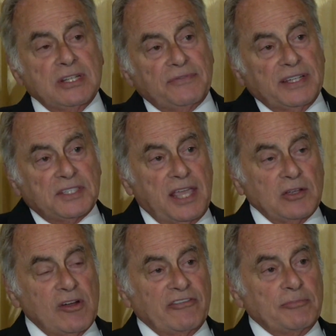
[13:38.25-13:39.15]
If I
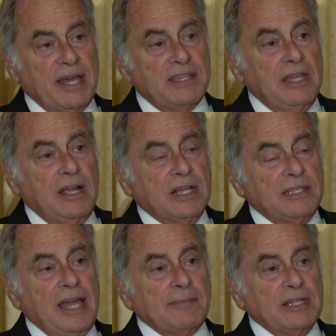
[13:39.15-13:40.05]
take off my
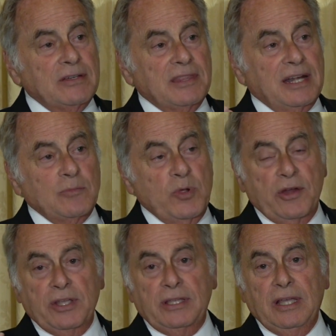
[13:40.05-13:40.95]
yarmulke that I'm
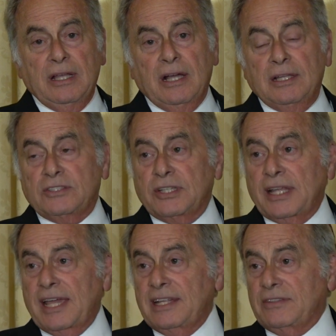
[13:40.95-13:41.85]
wearing
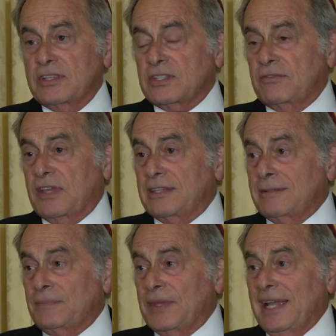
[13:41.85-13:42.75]
tonight at this event,
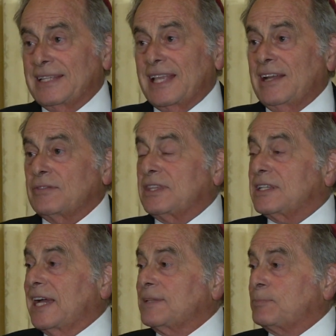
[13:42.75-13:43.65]
I don't
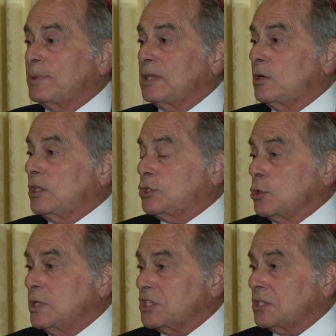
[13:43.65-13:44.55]
think I look
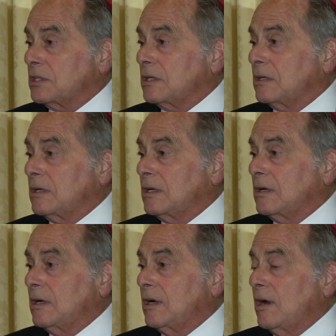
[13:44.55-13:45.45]
Jewish,
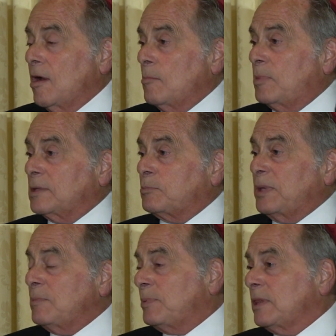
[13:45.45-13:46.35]
but
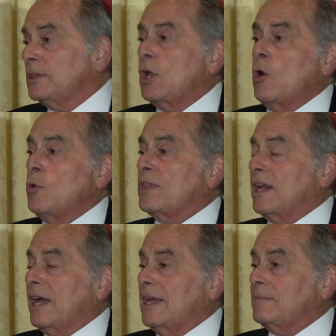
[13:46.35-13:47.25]
people know
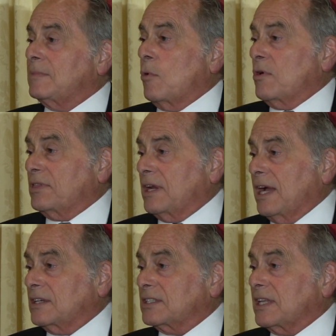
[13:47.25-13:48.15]
that I'm
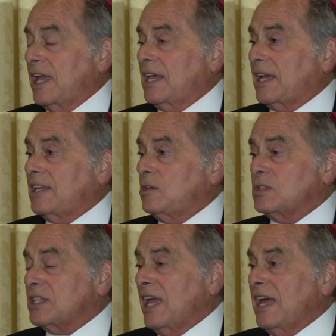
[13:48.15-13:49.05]
Orthodox. And I
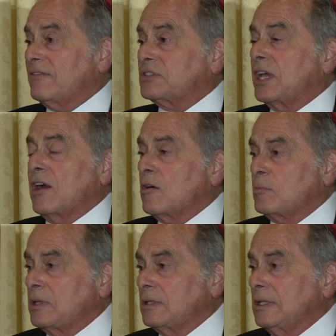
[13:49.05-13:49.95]
used to have
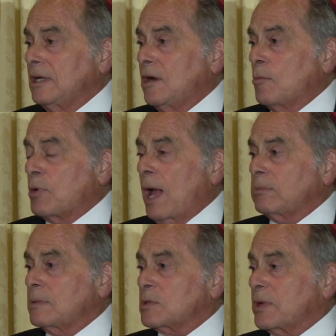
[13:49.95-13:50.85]
terrible
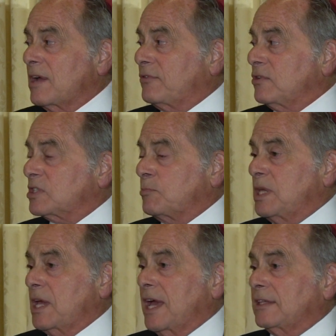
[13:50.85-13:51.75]
problems when I first
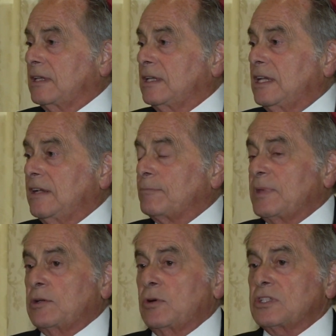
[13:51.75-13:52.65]
began,
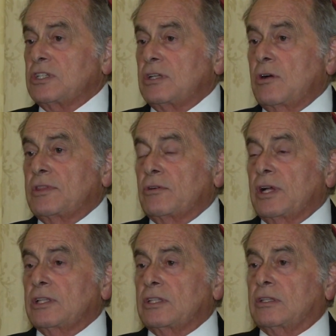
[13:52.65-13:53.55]
because, there
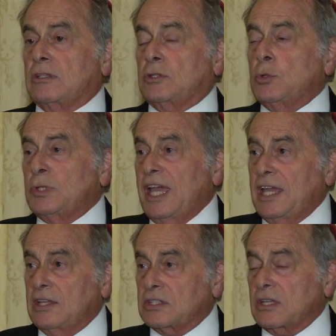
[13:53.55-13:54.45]
are 2
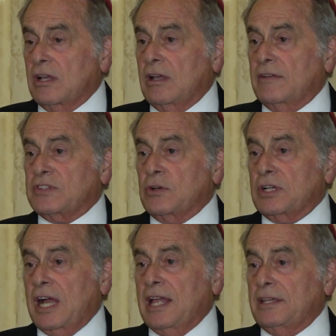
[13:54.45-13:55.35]
days of
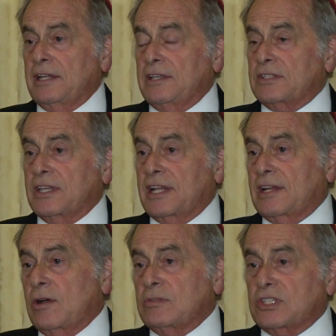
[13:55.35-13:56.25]
certain holidays. And I
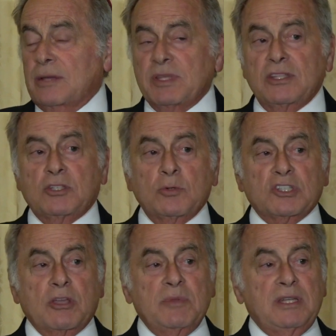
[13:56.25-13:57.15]
know some of the
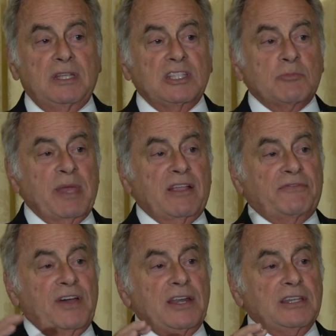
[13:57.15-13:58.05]
Jewish comedians make
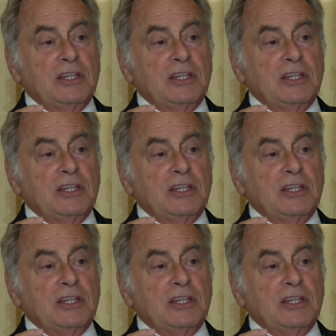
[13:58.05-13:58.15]
fun.